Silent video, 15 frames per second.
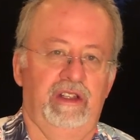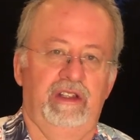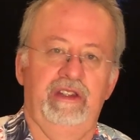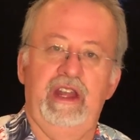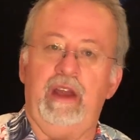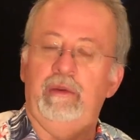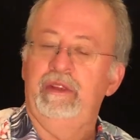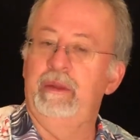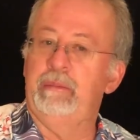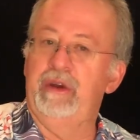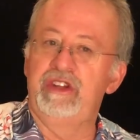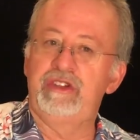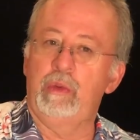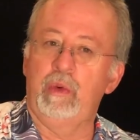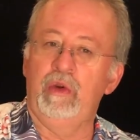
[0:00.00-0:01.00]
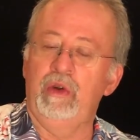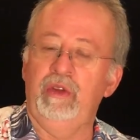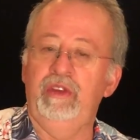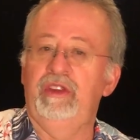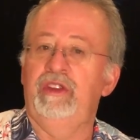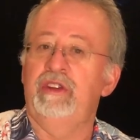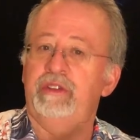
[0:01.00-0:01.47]
Now, in the budget world,
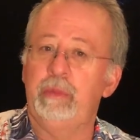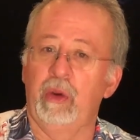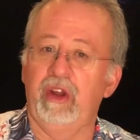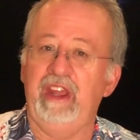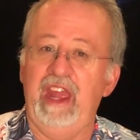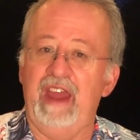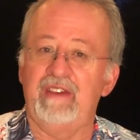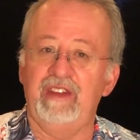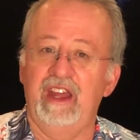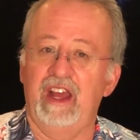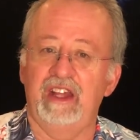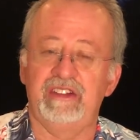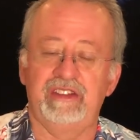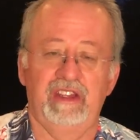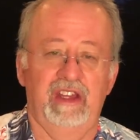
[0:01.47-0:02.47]
there's more caveats.